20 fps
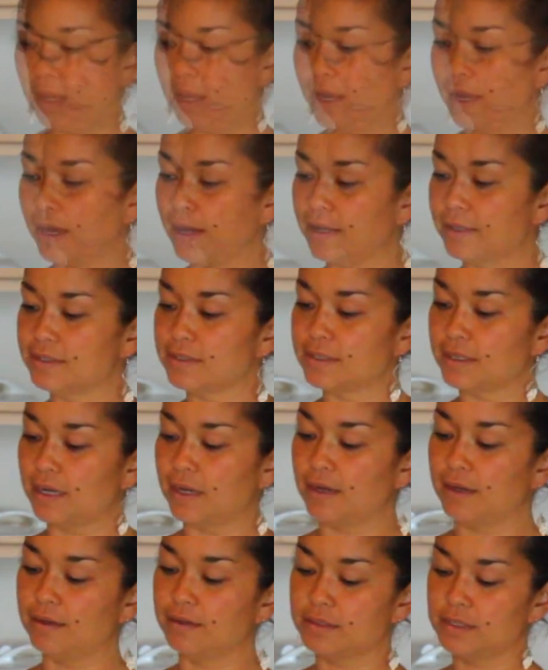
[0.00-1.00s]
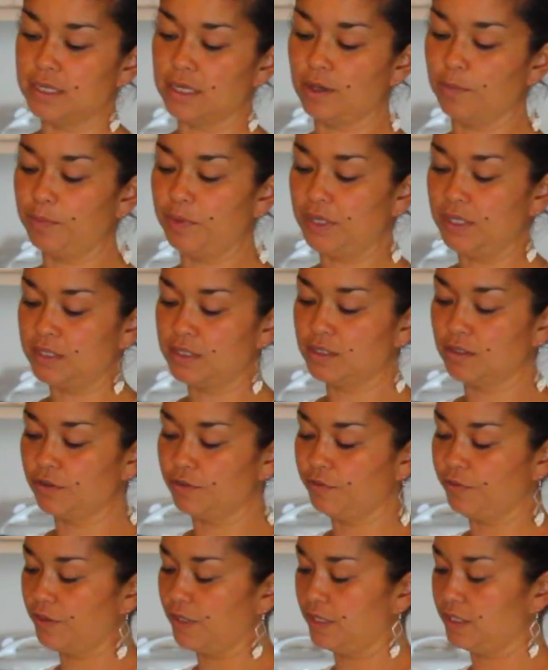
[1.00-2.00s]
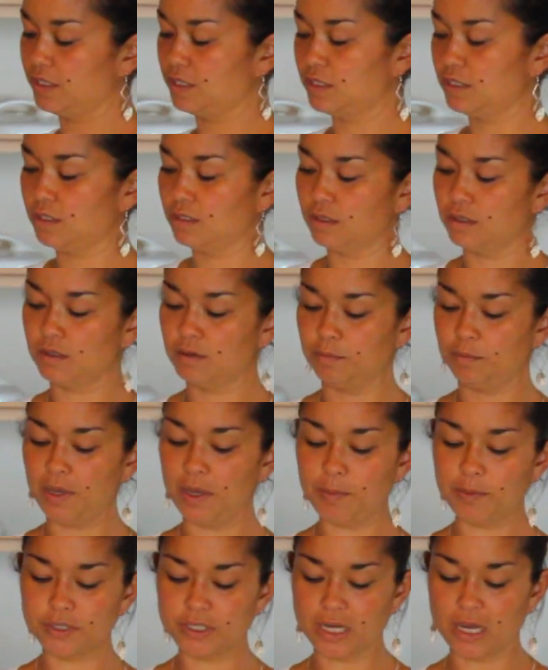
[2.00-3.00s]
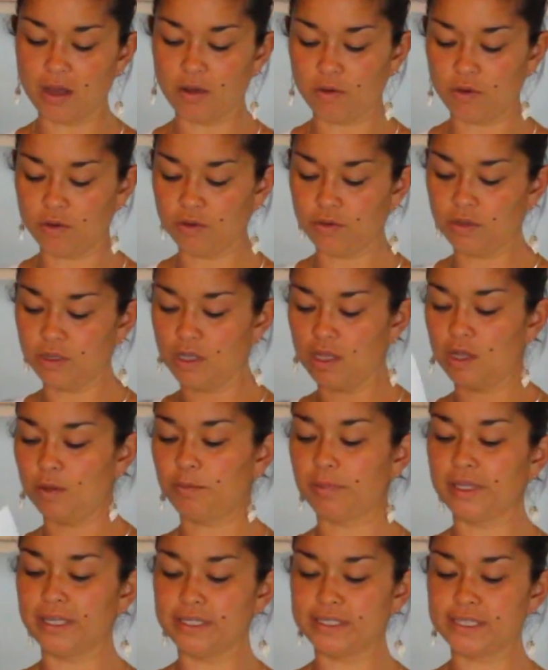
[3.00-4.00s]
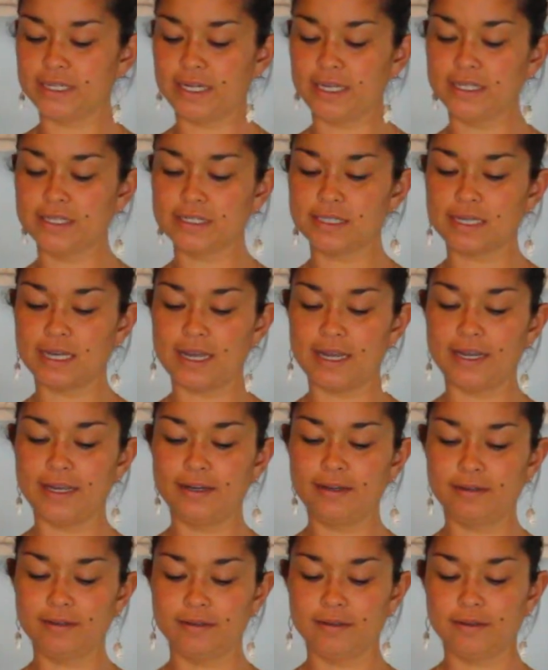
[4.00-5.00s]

and take a piece of this paper towel, place it inside